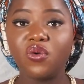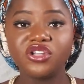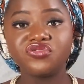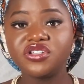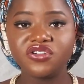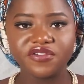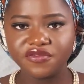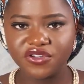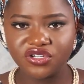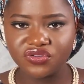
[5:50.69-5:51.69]
doing the other
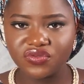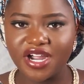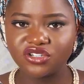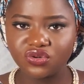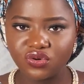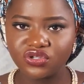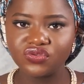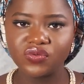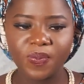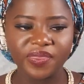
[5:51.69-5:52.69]
video, I told
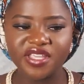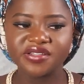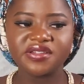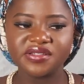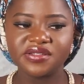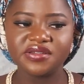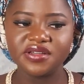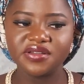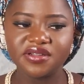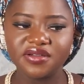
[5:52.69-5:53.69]
you this is
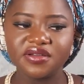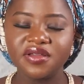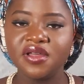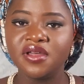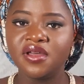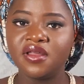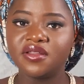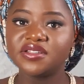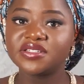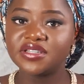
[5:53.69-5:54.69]
the
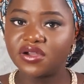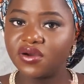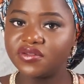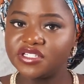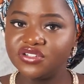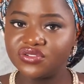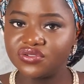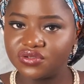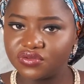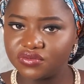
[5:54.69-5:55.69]
second thing to
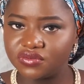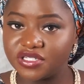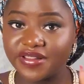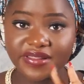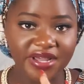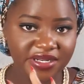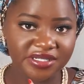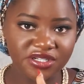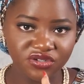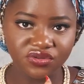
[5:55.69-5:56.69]
do, the third
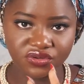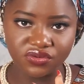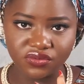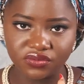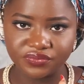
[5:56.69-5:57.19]
thing to do.